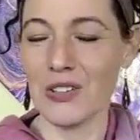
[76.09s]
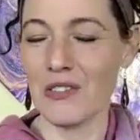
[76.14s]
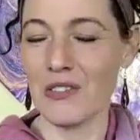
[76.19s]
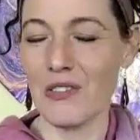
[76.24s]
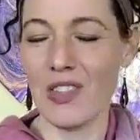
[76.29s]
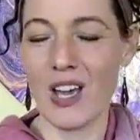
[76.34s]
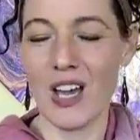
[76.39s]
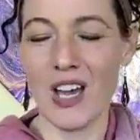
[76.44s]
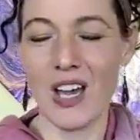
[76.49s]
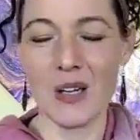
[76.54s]

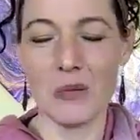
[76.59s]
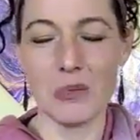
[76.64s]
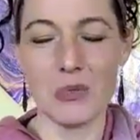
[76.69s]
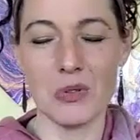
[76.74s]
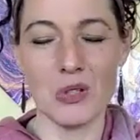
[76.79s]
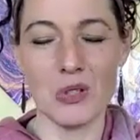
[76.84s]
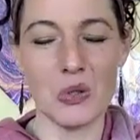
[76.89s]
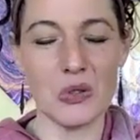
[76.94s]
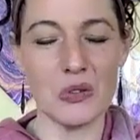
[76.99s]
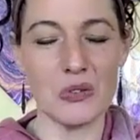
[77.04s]
of that
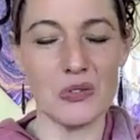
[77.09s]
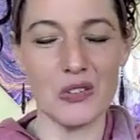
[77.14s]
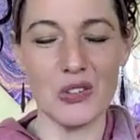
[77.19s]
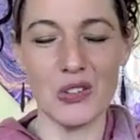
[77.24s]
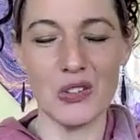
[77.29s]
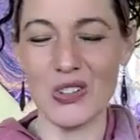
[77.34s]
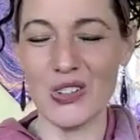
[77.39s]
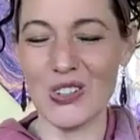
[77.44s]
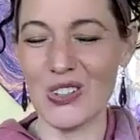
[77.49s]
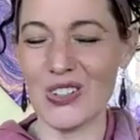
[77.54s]

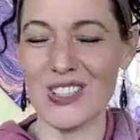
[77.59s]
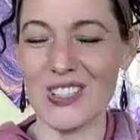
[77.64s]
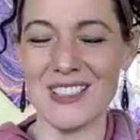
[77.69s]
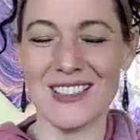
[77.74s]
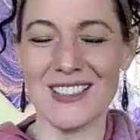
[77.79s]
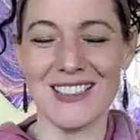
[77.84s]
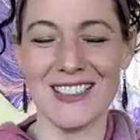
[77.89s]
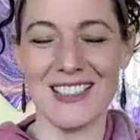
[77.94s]
beautiful,